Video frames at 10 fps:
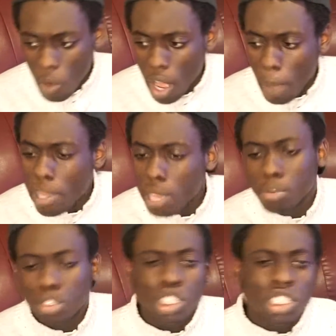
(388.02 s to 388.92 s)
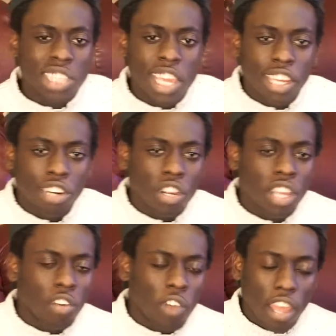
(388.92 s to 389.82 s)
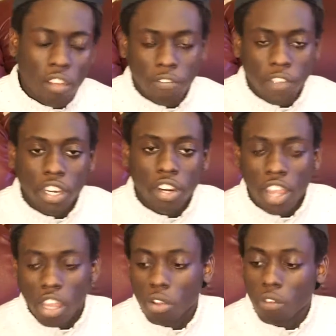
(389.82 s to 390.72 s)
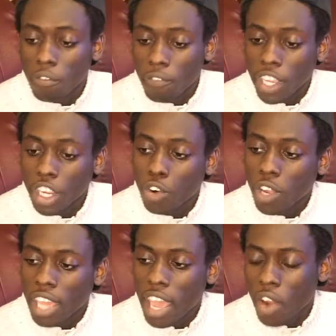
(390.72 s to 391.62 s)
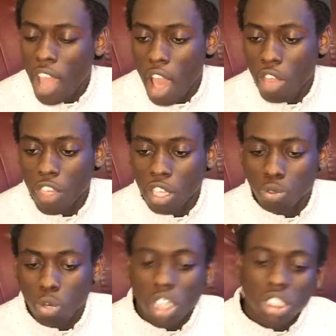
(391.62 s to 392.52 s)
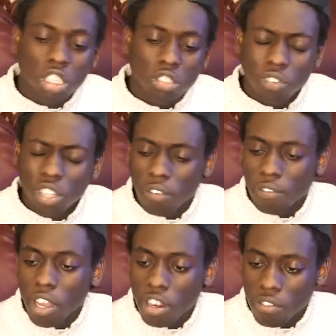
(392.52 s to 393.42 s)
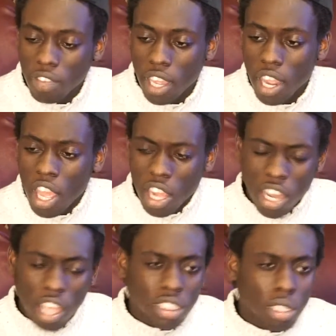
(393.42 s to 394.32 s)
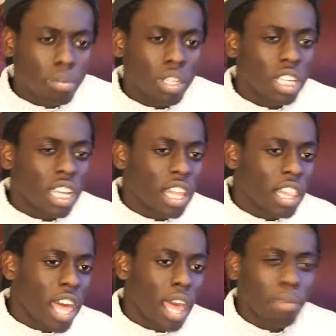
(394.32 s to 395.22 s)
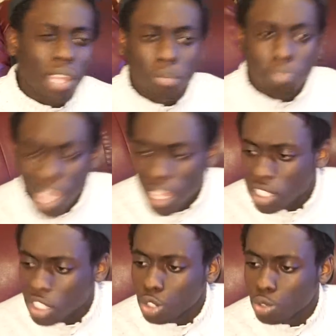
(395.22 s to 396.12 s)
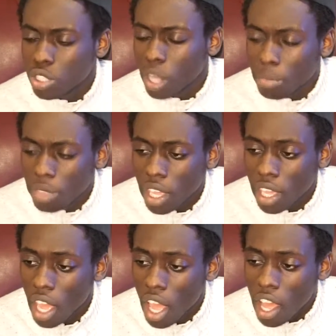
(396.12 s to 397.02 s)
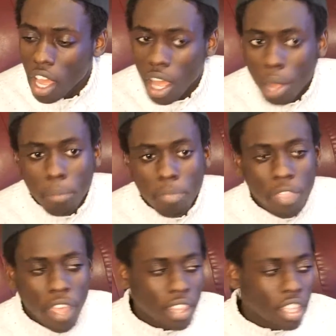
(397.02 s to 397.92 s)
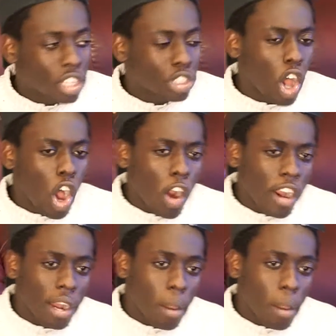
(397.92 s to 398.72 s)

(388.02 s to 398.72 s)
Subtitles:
people just tinkering around, figuring out how things work just for the fun of it, not someone in a lab getting paid to do something. Then there's art.